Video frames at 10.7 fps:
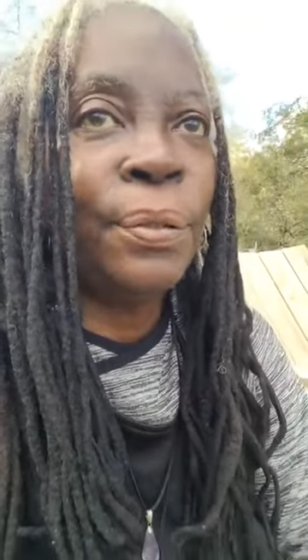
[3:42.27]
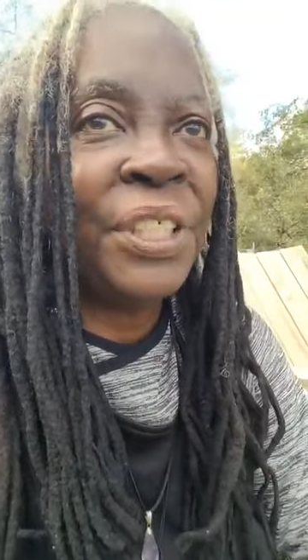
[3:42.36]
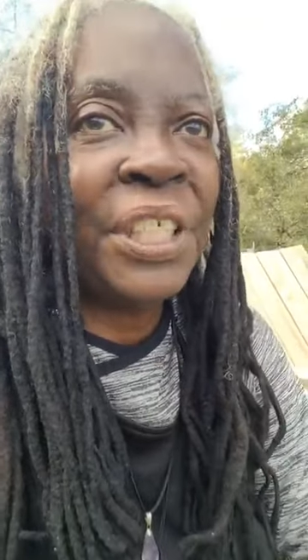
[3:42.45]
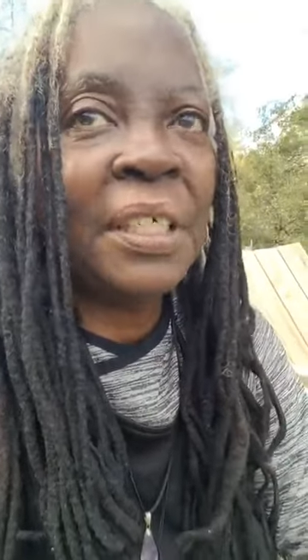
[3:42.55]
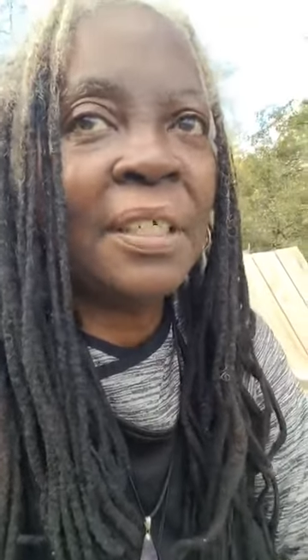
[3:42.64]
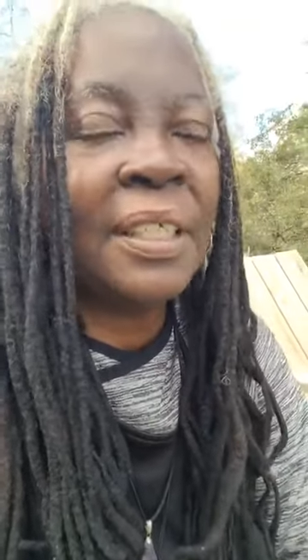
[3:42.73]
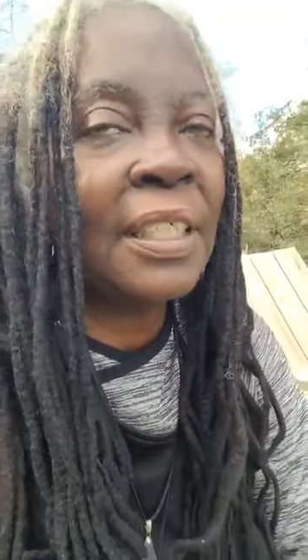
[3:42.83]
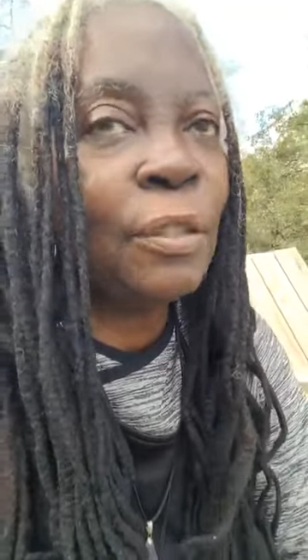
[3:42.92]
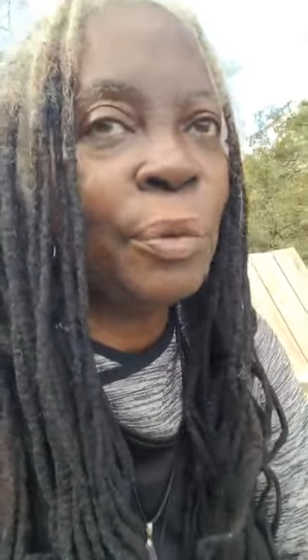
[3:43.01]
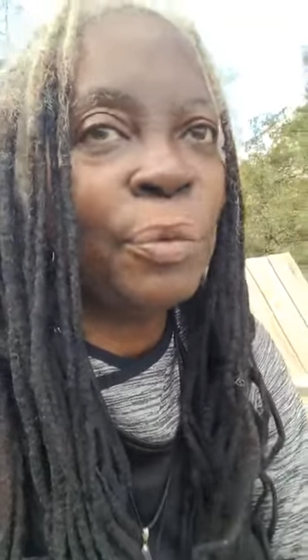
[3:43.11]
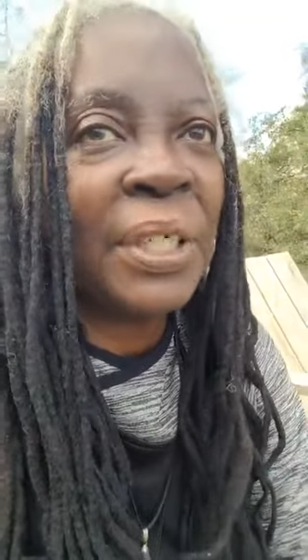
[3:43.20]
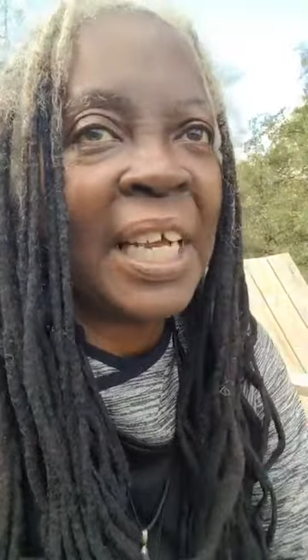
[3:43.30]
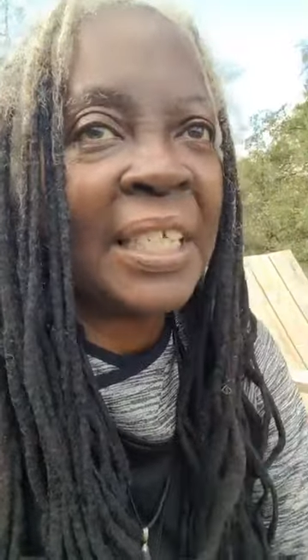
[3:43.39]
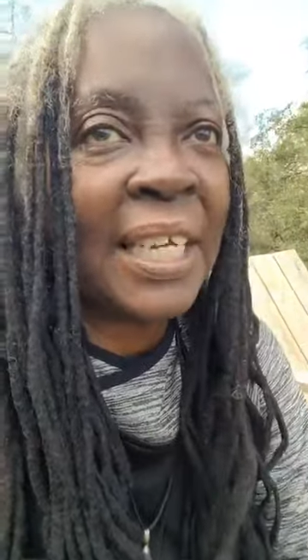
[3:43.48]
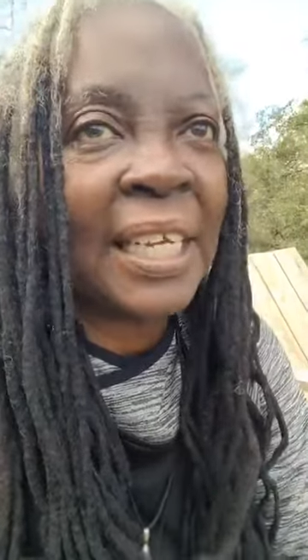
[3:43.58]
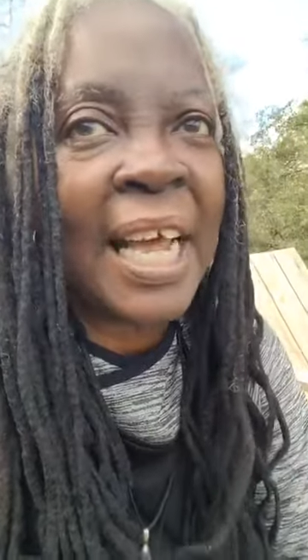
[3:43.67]
chill until we
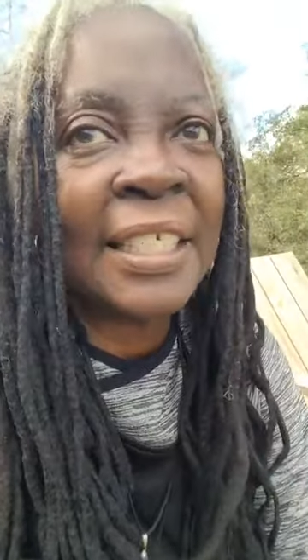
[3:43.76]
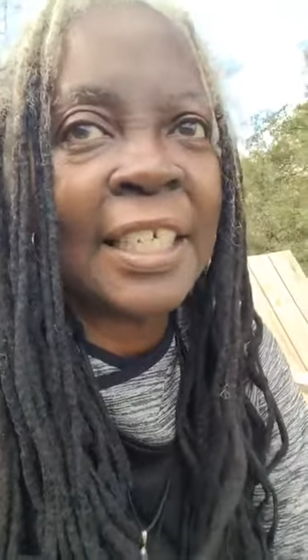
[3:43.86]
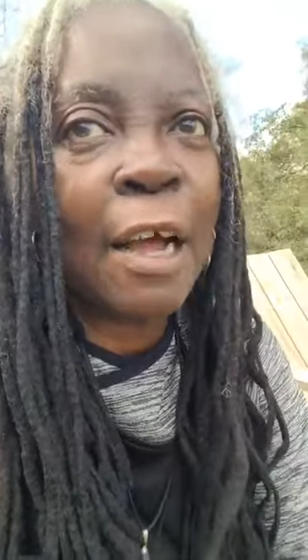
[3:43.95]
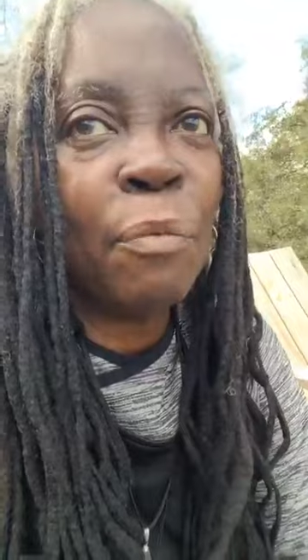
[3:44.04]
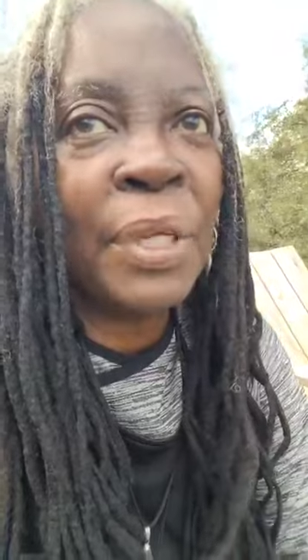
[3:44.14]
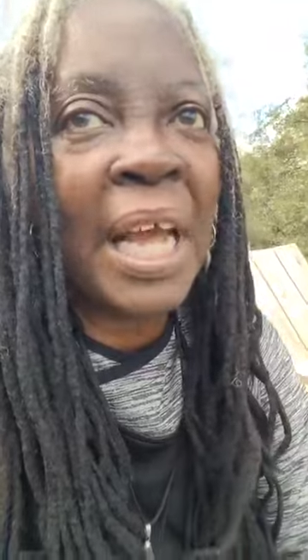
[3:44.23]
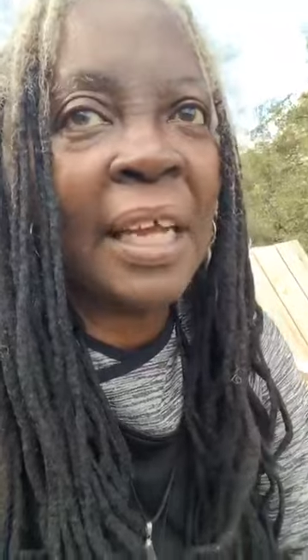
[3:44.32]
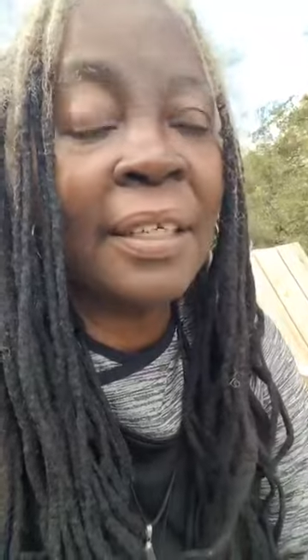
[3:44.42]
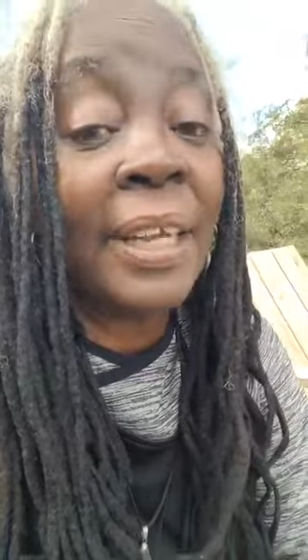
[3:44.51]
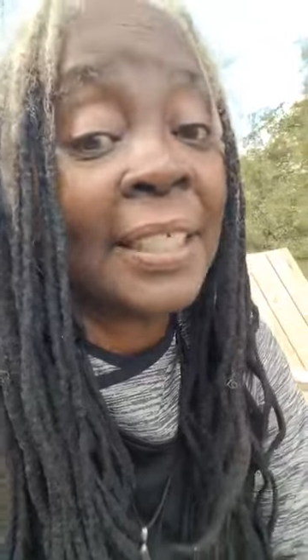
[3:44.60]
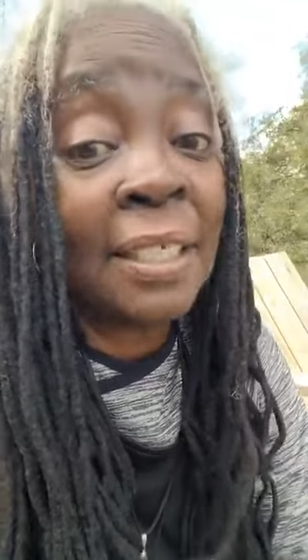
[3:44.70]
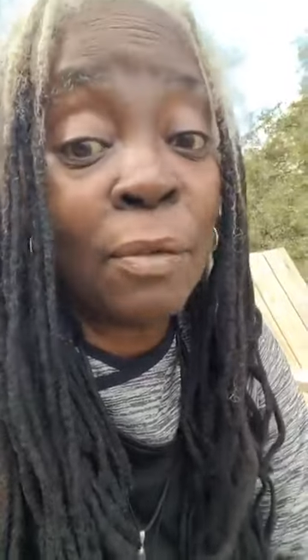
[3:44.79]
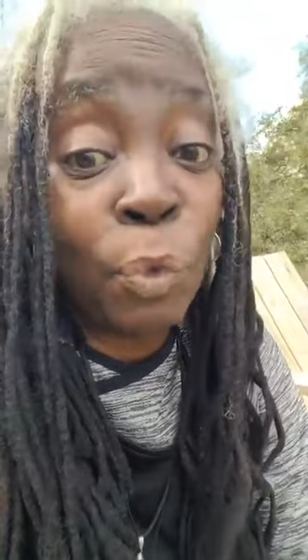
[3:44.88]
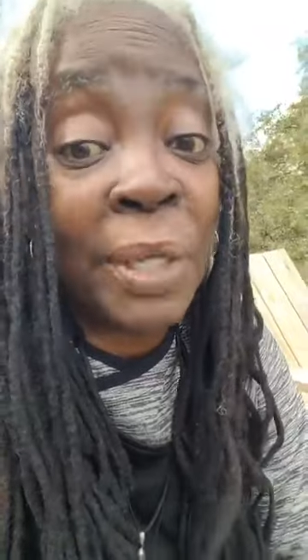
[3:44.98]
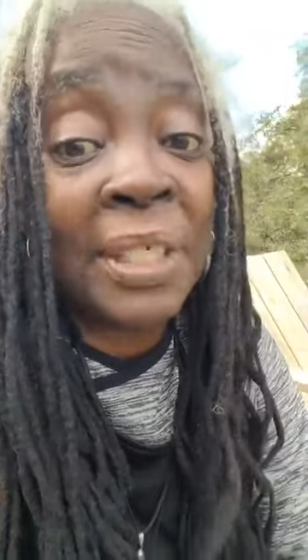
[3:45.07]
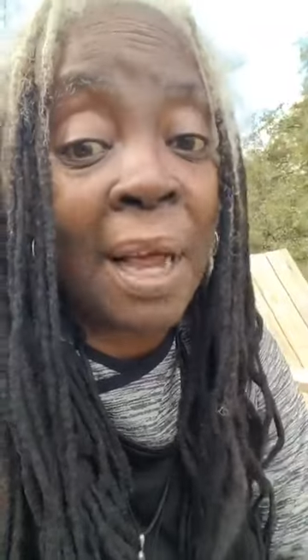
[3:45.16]
realized that last time we got there, that's the
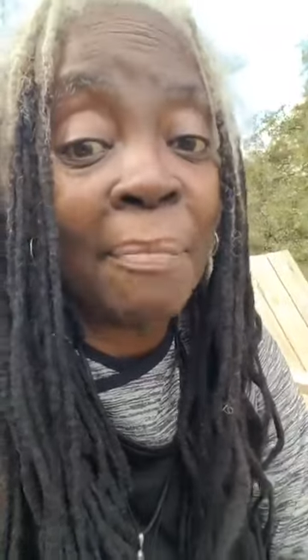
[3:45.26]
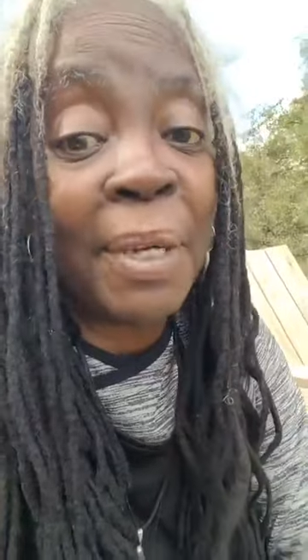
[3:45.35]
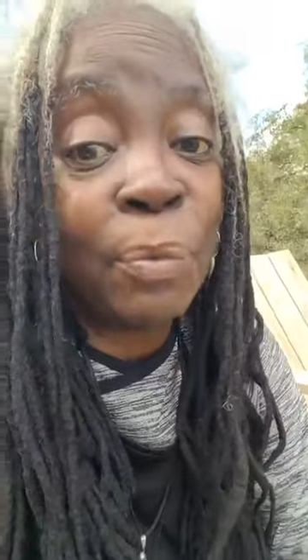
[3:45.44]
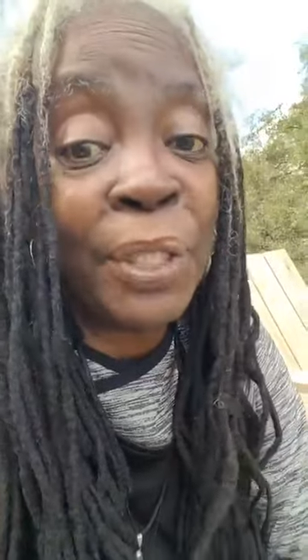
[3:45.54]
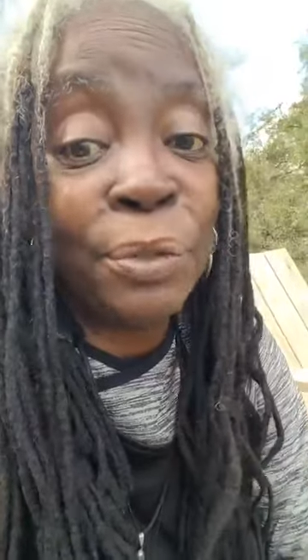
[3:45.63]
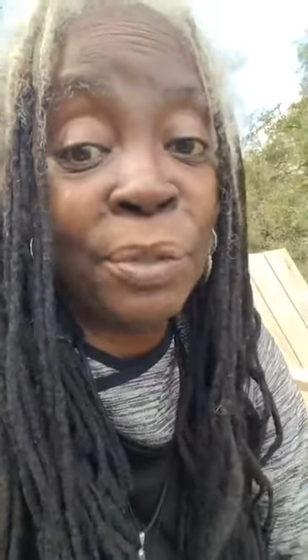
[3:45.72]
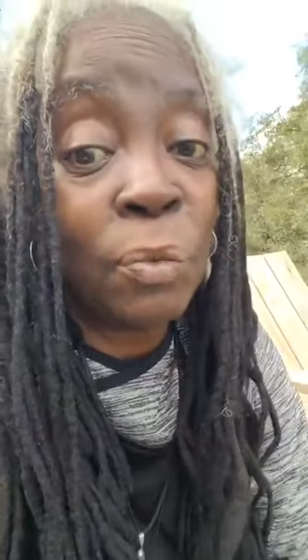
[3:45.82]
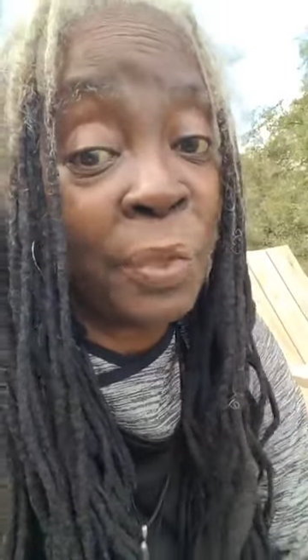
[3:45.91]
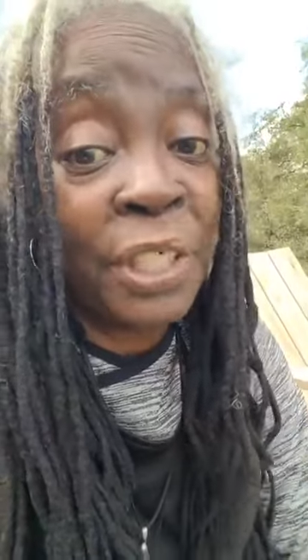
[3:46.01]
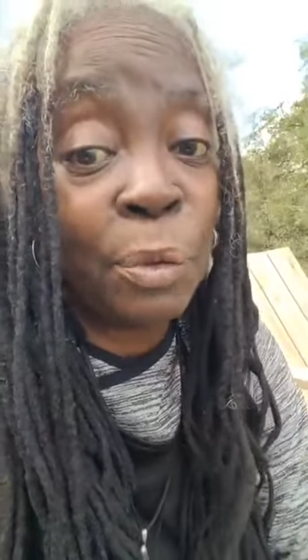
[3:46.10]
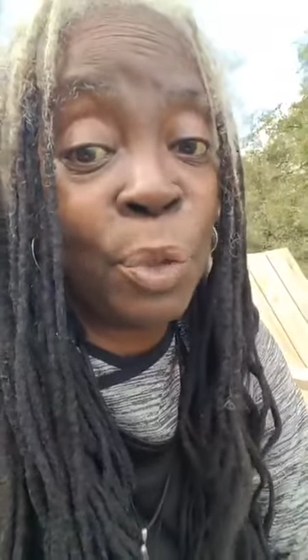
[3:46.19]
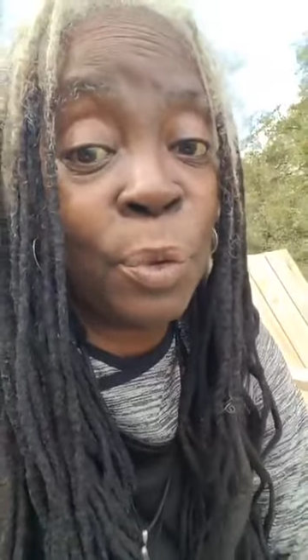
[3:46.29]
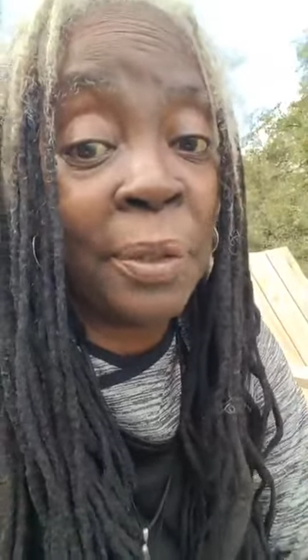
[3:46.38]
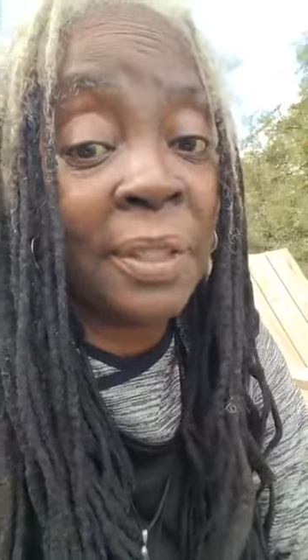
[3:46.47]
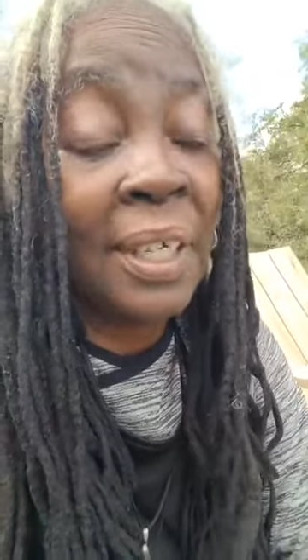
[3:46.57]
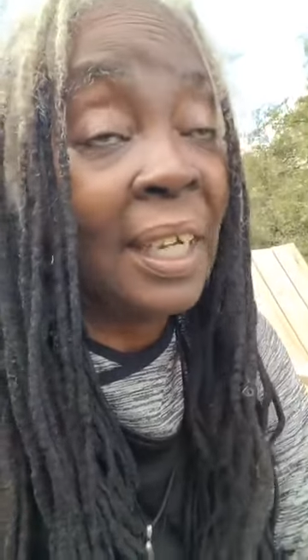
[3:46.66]
one time that we used a Ouija
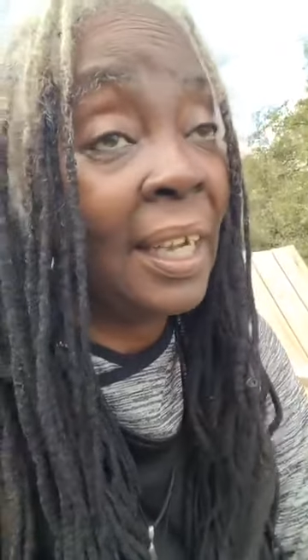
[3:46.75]
board.